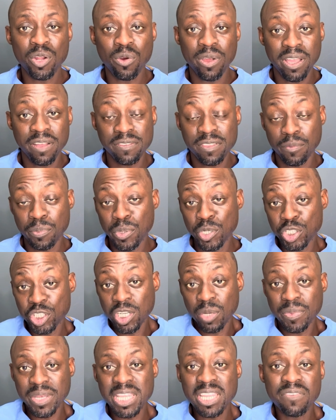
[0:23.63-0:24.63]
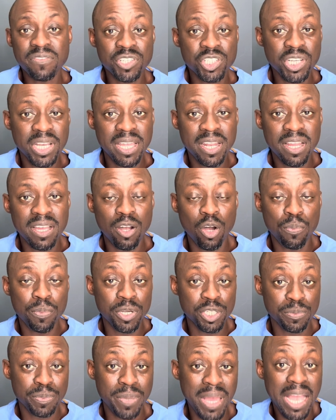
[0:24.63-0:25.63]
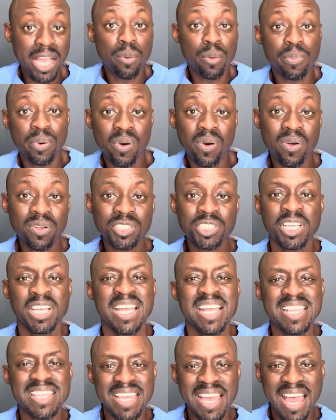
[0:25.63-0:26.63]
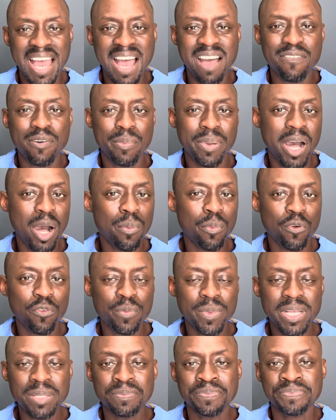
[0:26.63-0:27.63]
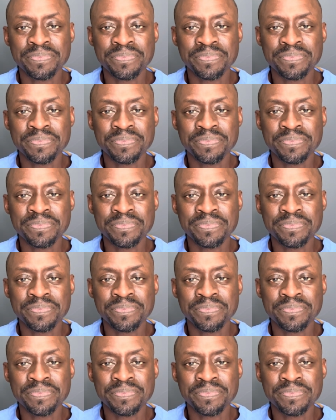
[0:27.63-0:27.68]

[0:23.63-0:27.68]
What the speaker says: or you have to push up in the vagina or push back a bulge to have a bowel movement,